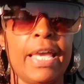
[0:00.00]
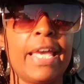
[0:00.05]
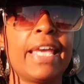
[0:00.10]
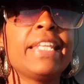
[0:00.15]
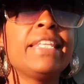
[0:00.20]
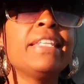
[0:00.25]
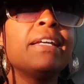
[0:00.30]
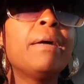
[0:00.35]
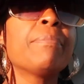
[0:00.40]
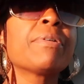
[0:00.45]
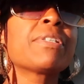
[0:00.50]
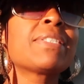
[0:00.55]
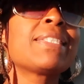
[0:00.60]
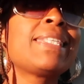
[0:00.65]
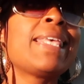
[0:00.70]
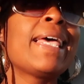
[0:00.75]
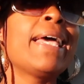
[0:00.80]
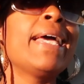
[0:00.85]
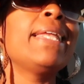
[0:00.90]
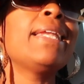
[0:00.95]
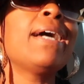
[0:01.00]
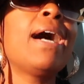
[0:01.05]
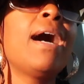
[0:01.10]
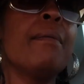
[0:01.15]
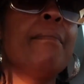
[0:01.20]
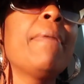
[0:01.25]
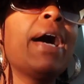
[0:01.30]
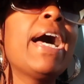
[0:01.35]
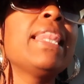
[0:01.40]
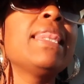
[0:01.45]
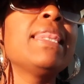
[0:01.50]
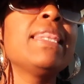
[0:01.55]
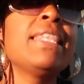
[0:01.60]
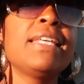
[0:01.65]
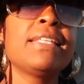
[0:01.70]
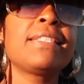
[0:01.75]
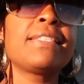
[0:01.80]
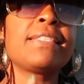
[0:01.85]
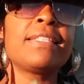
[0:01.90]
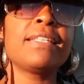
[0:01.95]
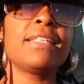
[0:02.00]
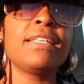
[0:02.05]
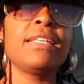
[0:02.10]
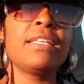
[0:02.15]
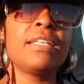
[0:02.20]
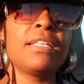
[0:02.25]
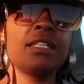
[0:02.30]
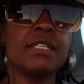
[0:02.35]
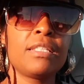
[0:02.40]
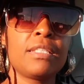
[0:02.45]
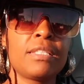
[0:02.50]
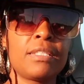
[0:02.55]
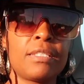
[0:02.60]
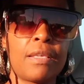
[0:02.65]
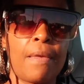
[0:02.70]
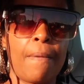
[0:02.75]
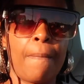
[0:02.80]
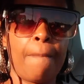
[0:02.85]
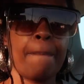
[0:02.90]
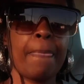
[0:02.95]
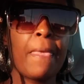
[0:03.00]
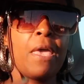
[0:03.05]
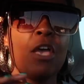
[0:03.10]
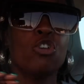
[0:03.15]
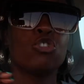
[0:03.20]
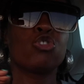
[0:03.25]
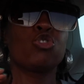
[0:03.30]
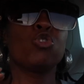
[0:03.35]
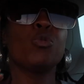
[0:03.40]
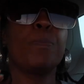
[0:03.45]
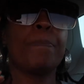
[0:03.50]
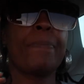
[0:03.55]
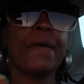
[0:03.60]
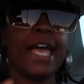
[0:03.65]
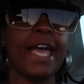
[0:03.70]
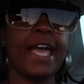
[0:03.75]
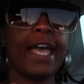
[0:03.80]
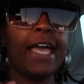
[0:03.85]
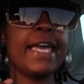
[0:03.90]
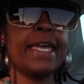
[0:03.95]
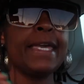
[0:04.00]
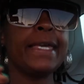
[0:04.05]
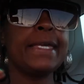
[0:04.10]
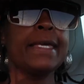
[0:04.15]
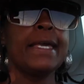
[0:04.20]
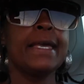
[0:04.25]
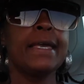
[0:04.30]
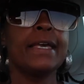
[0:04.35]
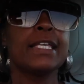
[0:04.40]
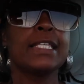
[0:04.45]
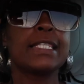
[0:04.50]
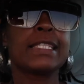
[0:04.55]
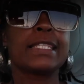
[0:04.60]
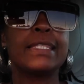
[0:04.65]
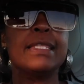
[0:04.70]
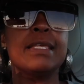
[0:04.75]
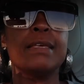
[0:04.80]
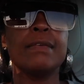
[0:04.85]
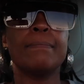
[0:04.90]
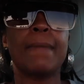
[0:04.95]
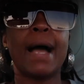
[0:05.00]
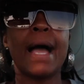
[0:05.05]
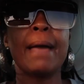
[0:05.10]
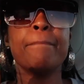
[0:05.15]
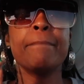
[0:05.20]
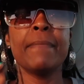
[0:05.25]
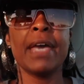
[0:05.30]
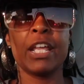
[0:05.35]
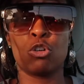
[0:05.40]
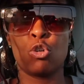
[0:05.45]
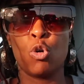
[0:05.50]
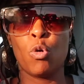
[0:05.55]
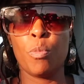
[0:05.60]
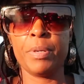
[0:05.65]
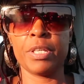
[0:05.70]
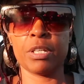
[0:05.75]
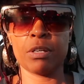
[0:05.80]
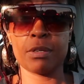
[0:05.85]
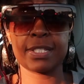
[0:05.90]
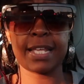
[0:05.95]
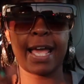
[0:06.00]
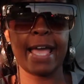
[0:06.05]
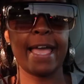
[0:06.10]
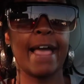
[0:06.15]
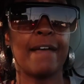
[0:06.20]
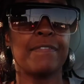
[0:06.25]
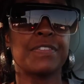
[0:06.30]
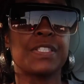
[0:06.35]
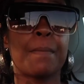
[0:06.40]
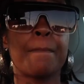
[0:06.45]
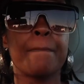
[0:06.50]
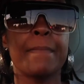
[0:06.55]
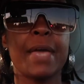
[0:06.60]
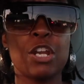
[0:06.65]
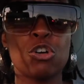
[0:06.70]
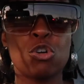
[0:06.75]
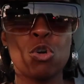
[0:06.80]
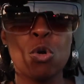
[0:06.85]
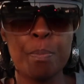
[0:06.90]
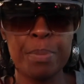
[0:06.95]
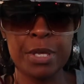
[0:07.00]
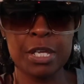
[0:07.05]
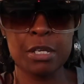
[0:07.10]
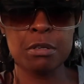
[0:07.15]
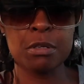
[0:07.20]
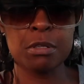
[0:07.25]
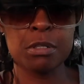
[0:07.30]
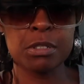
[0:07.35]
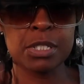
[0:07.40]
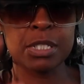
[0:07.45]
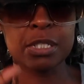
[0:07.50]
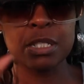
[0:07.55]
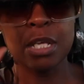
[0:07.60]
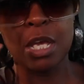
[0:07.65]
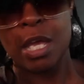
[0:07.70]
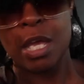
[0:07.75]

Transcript: And number ten on my list is to pay my medical bills. I have some medical bills